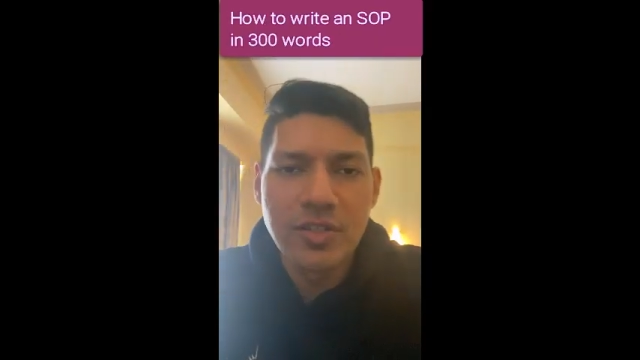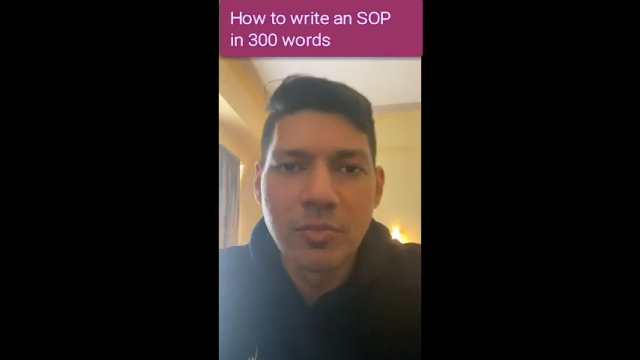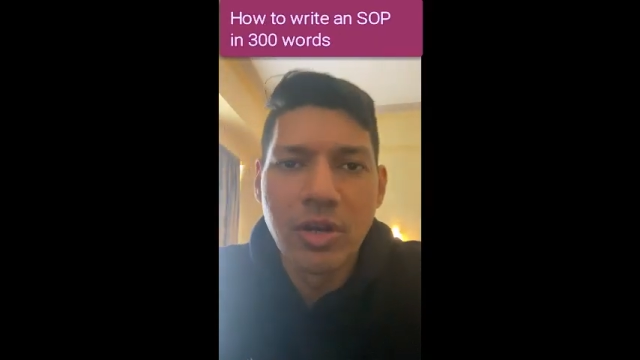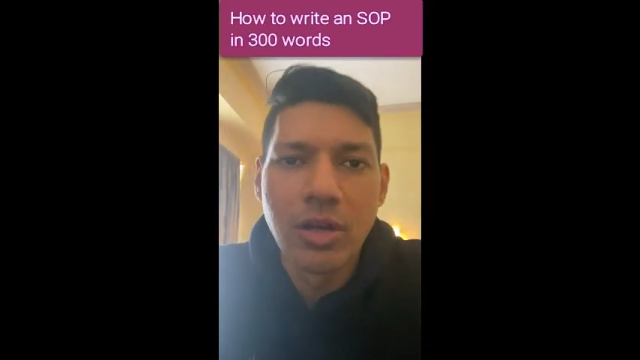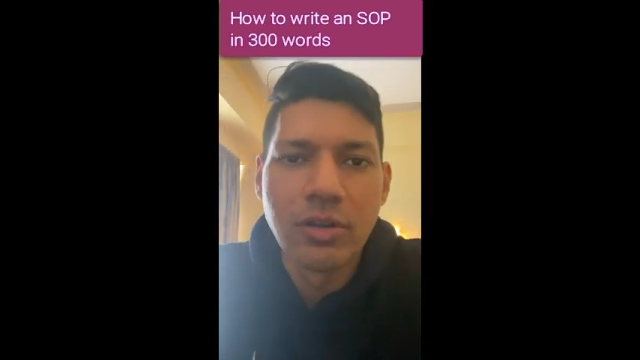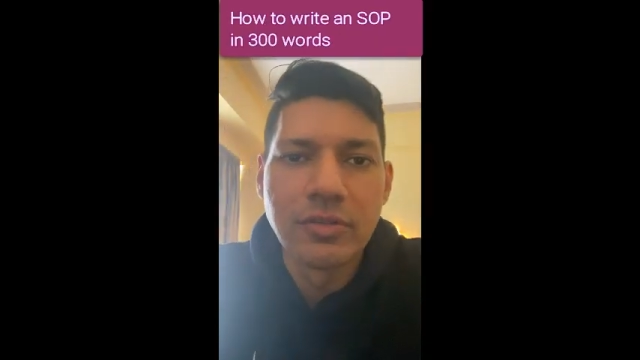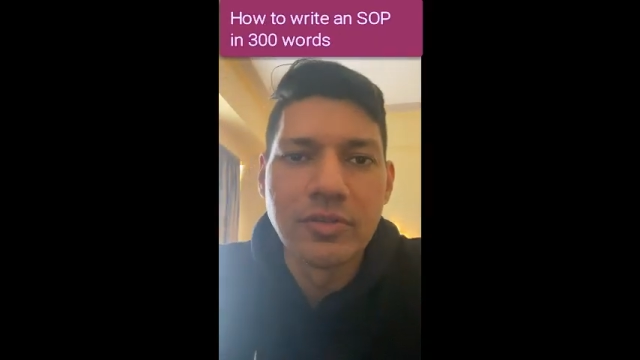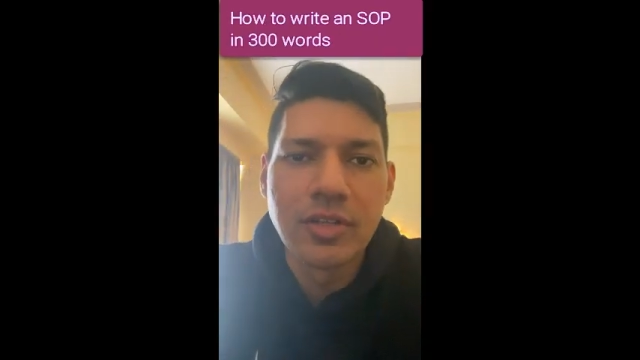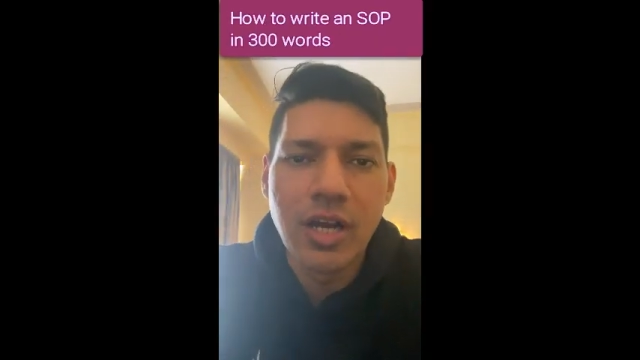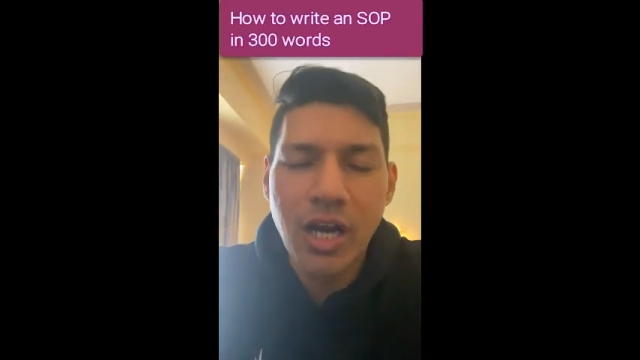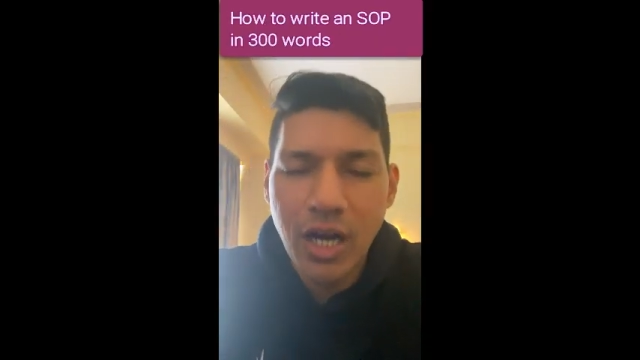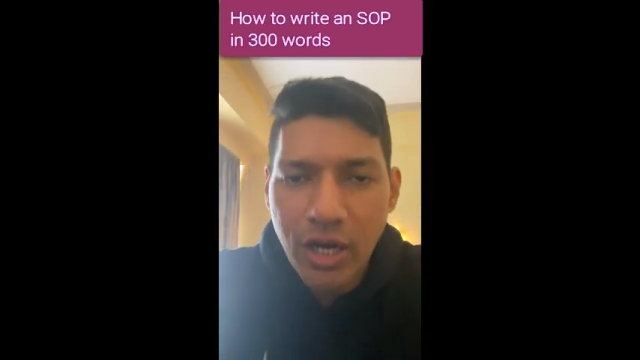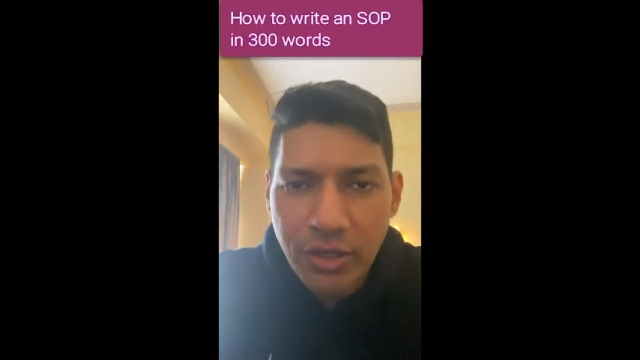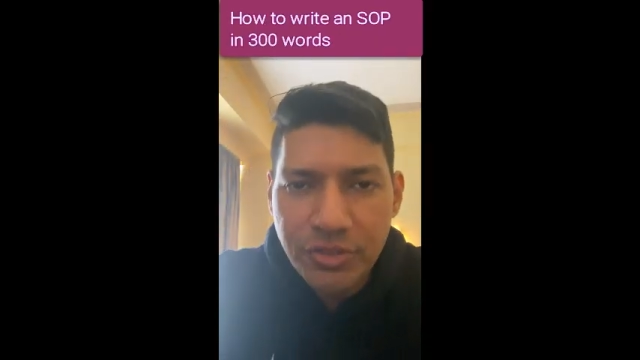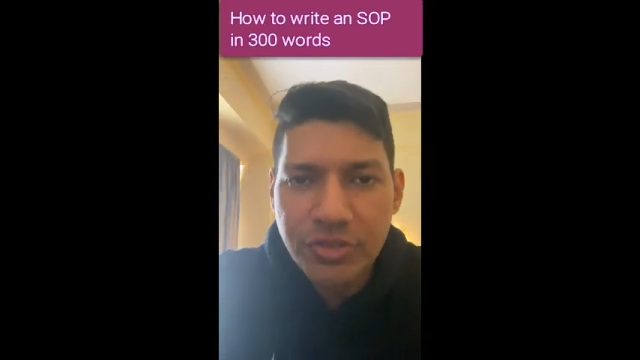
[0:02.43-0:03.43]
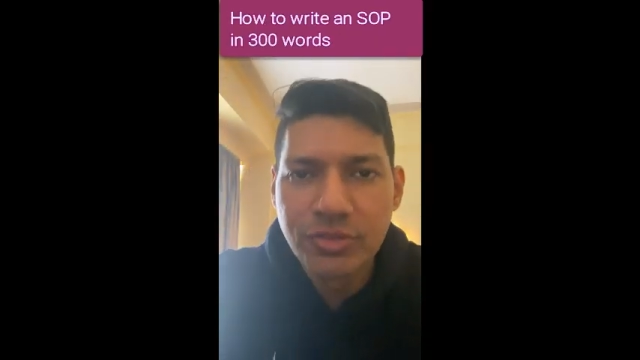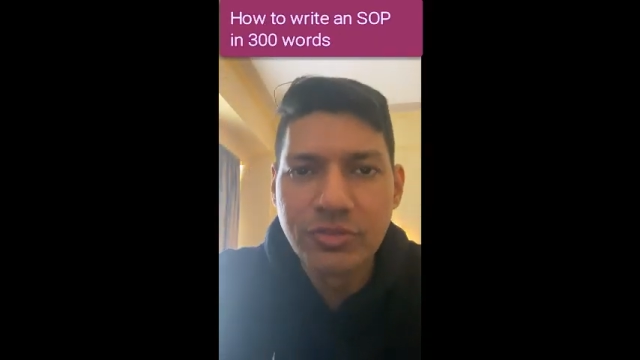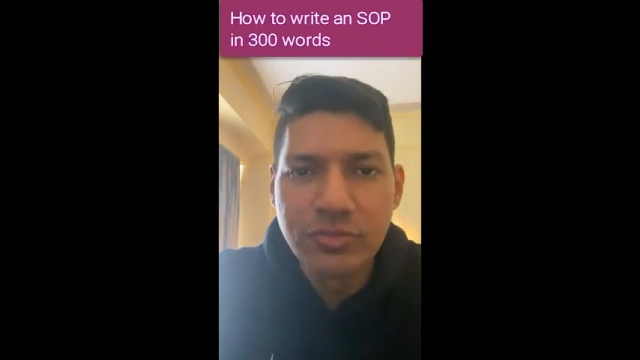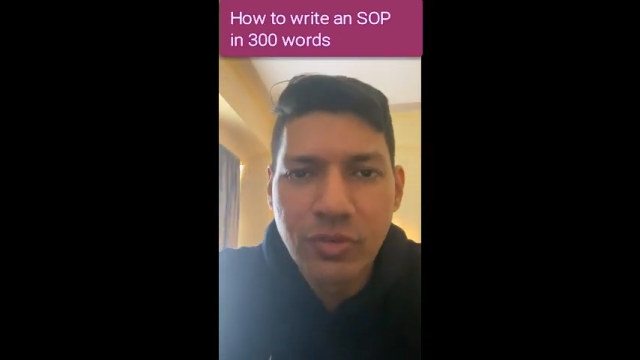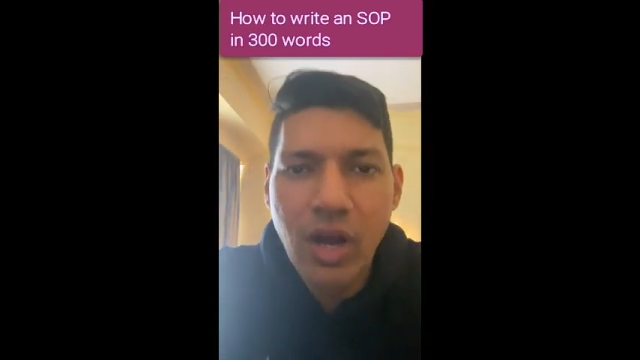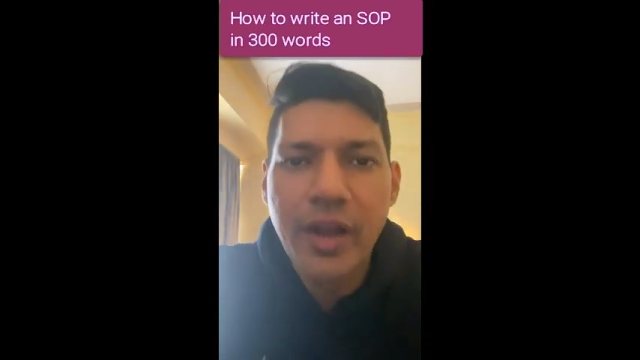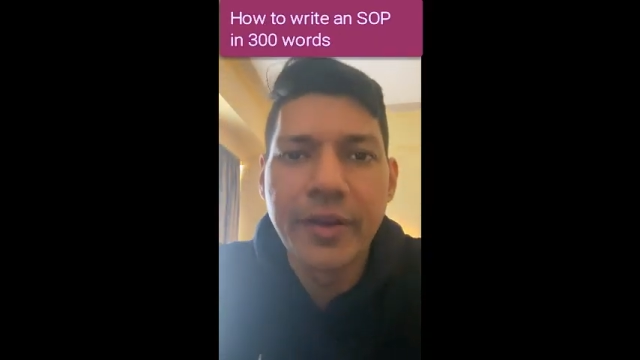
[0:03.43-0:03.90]
about how to
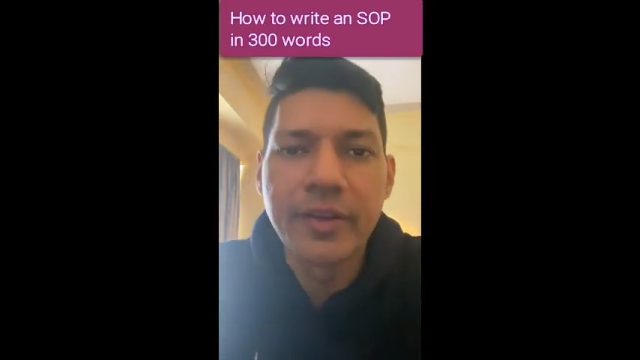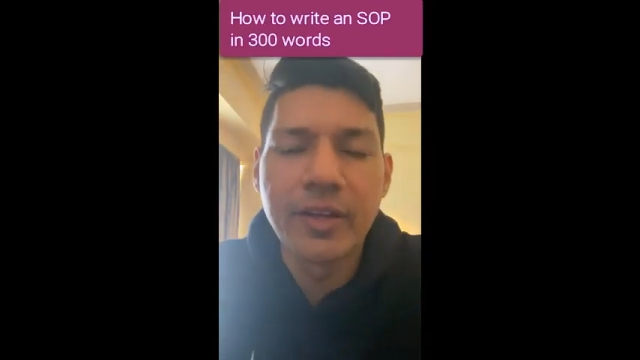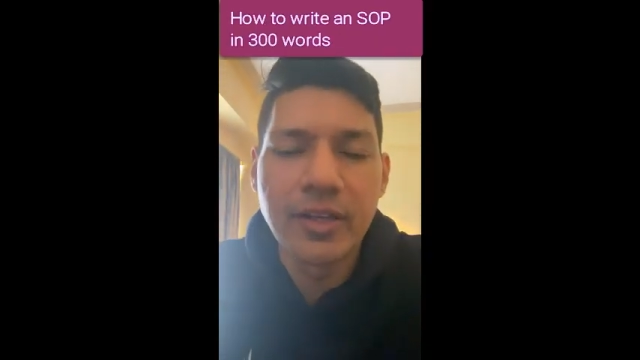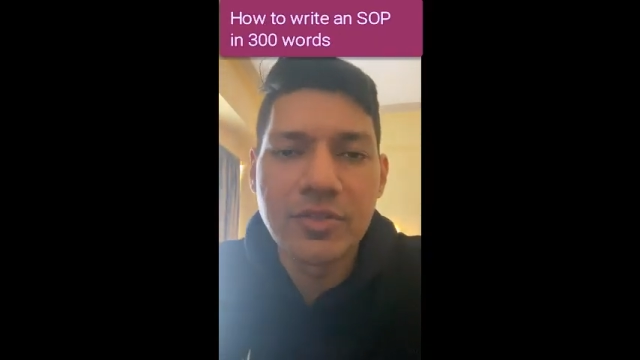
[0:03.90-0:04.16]
write an